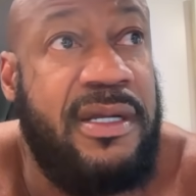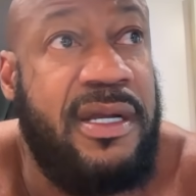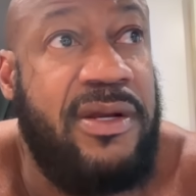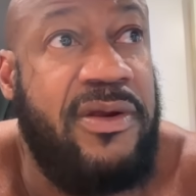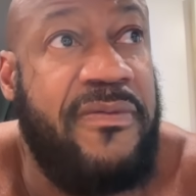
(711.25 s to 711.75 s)

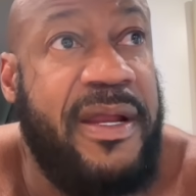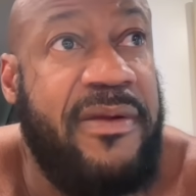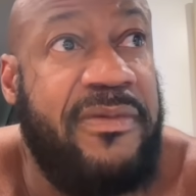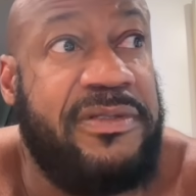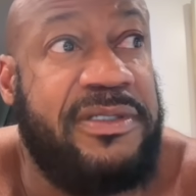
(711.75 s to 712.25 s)
I know everybody
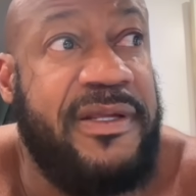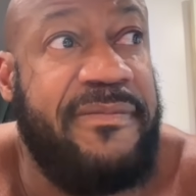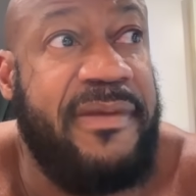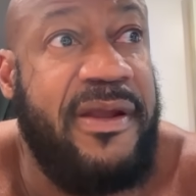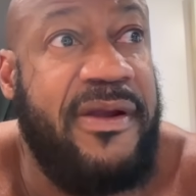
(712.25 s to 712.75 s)
wants to get
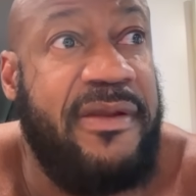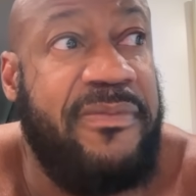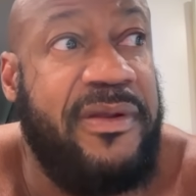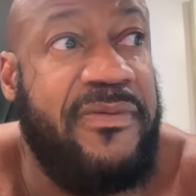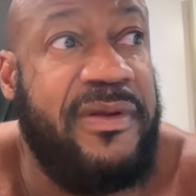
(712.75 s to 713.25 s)
married,
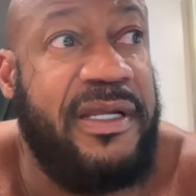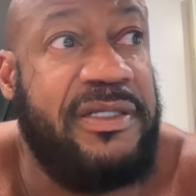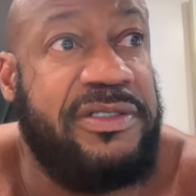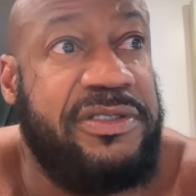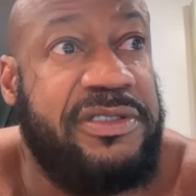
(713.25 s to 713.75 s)
be in
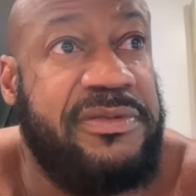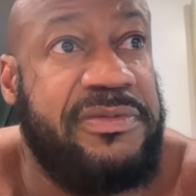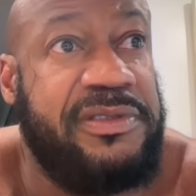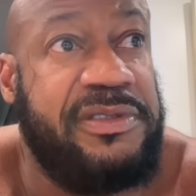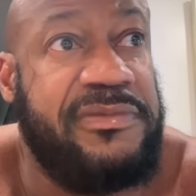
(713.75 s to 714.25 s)

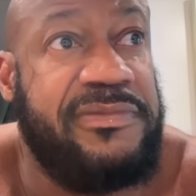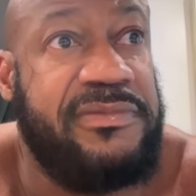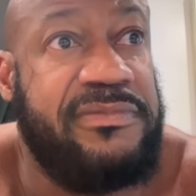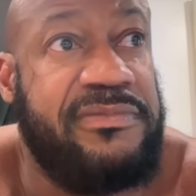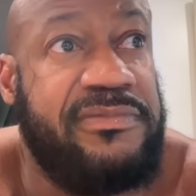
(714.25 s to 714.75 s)
relationships,
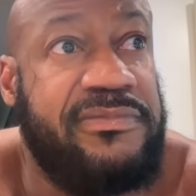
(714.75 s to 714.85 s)
and